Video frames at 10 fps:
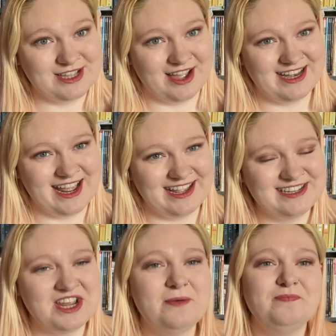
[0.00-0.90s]
that I
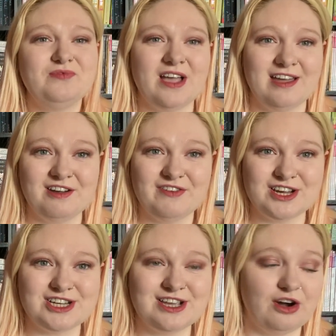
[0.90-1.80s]
need and I've
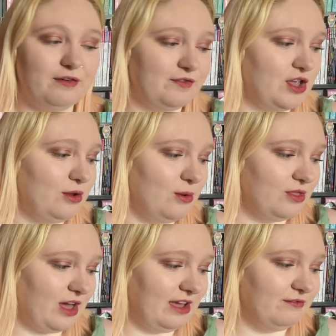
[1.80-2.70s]
actually got a few
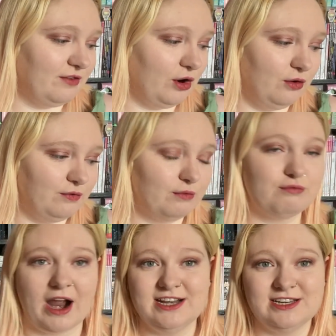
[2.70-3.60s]
that involve
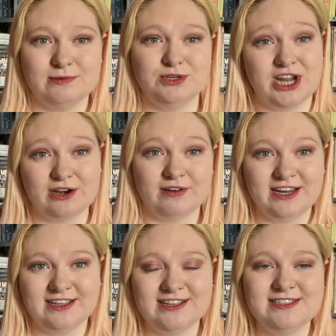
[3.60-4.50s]
random
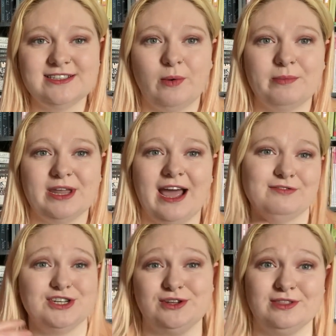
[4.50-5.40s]
generators so I'm gonna have
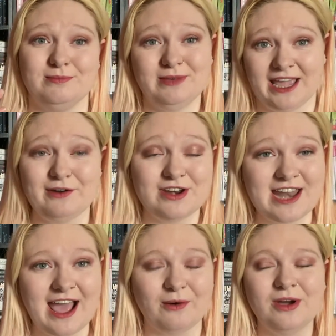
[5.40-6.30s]
to do them here and
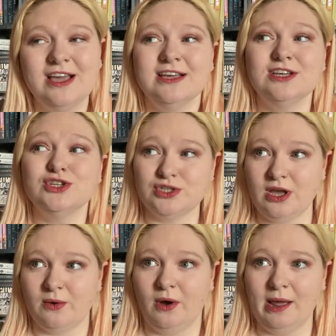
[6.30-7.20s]
now
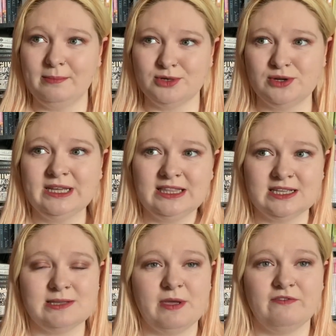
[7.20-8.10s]
so I'm doing
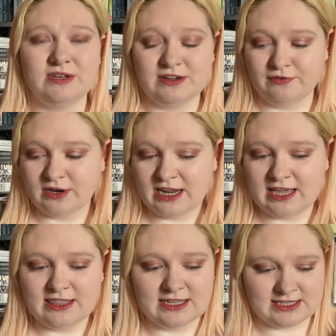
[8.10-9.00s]
this a bit
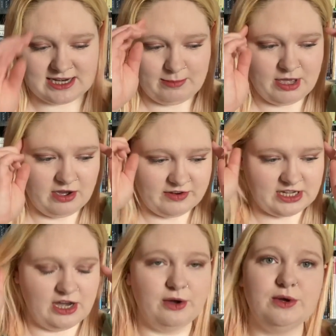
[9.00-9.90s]
differently this TBR
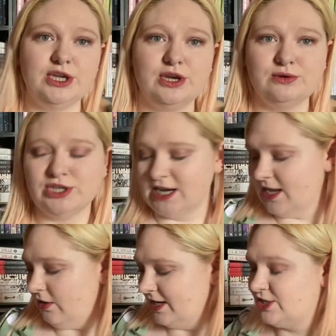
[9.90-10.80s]
video
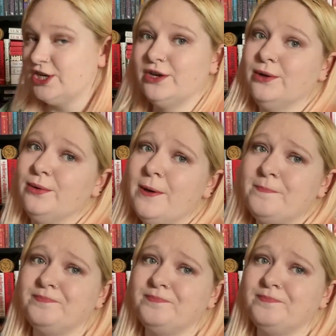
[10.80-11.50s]
usually I do